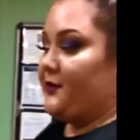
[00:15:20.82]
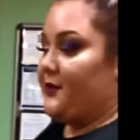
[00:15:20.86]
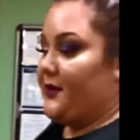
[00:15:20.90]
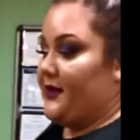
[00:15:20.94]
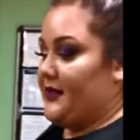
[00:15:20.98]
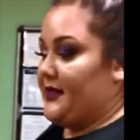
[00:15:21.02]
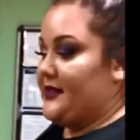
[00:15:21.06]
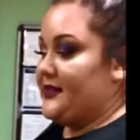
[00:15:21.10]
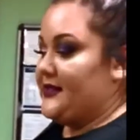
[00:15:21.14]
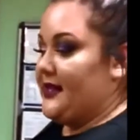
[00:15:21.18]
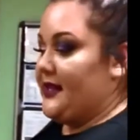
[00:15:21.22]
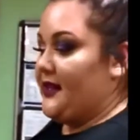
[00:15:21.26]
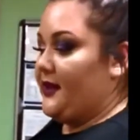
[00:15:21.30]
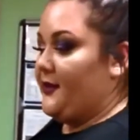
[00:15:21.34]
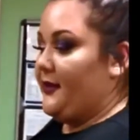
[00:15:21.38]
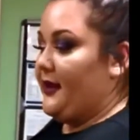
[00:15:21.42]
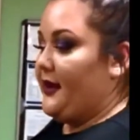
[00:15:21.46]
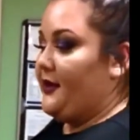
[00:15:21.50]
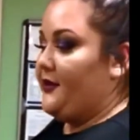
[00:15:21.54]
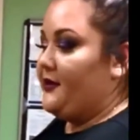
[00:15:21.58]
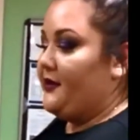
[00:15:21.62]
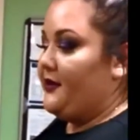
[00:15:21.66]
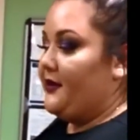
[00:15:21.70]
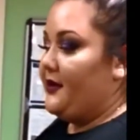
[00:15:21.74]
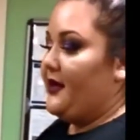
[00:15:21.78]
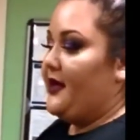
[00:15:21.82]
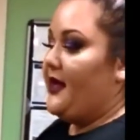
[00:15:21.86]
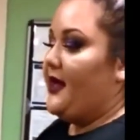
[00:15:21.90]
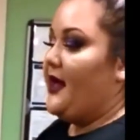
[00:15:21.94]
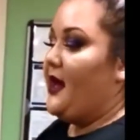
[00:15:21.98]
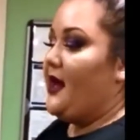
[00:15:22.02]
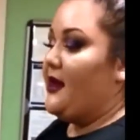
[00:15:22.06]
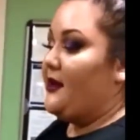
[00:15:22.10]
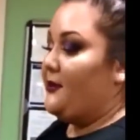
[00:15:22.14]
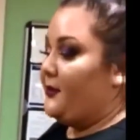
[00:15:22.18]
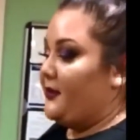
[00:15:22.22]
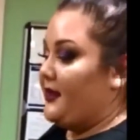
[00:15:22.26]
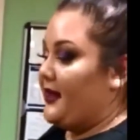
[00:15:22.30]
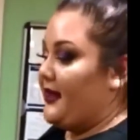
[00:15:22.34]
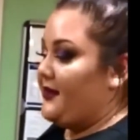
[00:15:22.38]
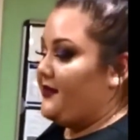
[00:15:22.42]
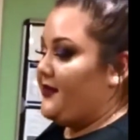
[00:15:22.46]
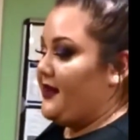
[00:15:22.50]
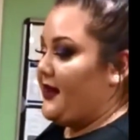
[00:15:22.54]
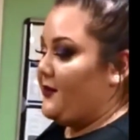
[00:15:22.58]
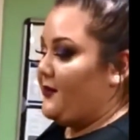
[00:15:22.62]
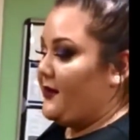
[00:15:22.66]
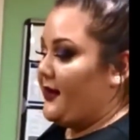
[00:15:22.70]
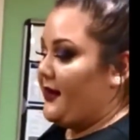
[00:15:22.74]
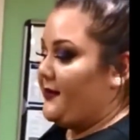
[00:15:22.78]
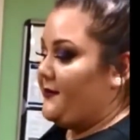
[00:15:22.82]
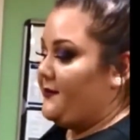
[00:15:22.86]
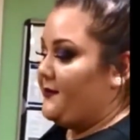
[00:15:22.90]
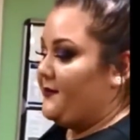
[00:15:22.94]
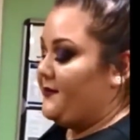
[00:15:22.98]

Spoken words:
with the setting powder and apply it that way.